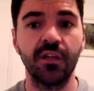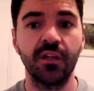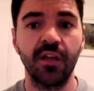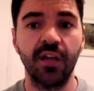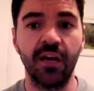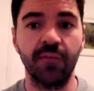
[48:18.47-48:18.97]

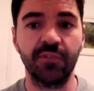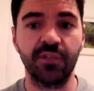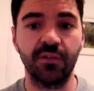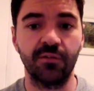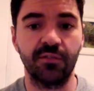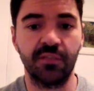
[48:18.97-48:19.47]
Um, so
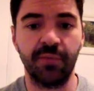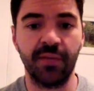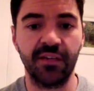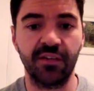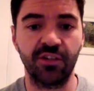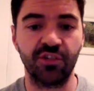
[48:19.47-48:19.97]
depending on your,
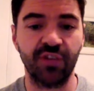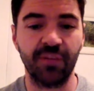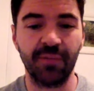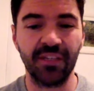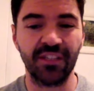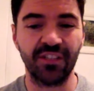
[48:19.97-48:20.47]
strength, I mean, there's
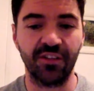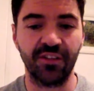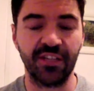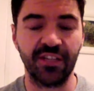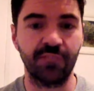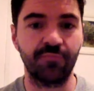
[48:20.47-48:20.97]
certain things
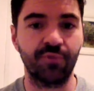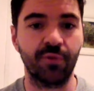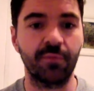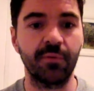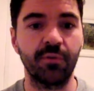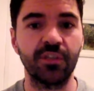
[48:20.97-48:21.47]
you'd probably
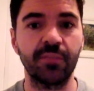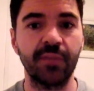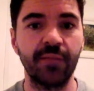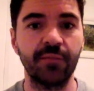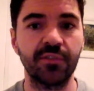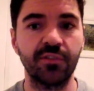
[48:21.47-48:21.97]
want to be able to
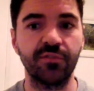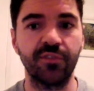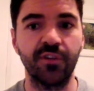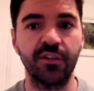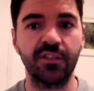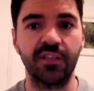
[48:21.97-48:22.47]
do
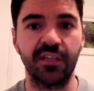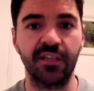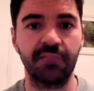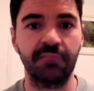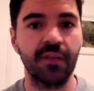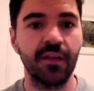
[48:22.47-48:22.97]
first, like
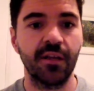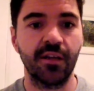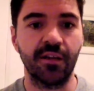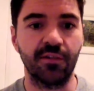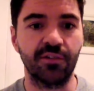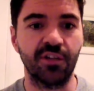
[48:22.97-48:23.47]
you know,
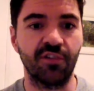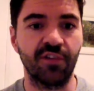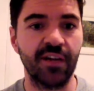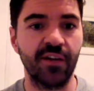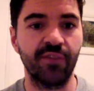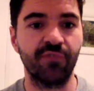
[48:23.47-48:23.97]
tolerate going
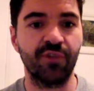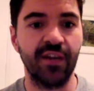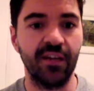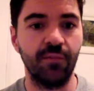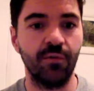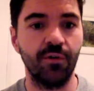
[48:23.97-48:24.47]
for a hill
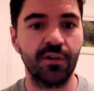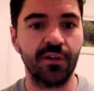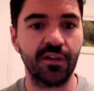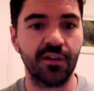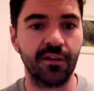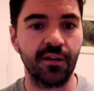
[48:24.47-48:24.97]
walk
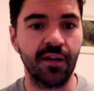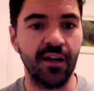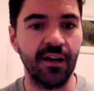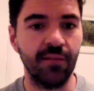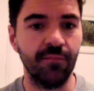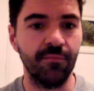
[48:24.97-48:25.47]
um,
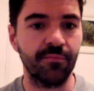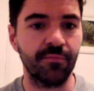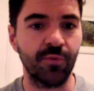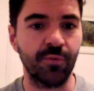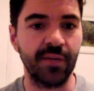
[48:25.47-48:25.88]
yeah. would be